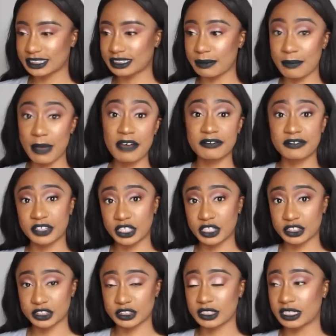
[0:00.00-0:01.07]
There's the matte
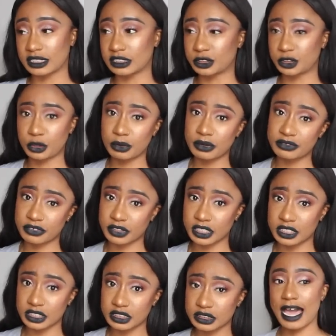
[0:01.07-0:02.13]
finish, there's the dewy
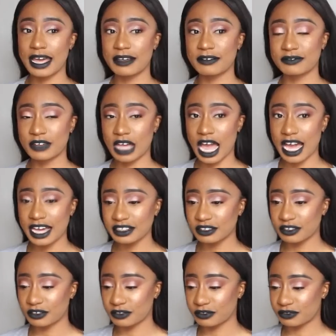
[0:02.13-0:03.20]
finish. I've
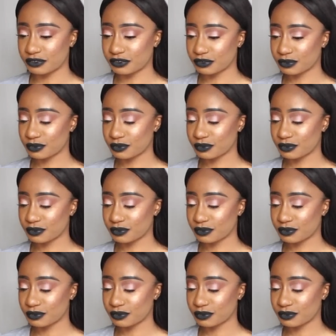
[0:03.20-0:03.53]
kind of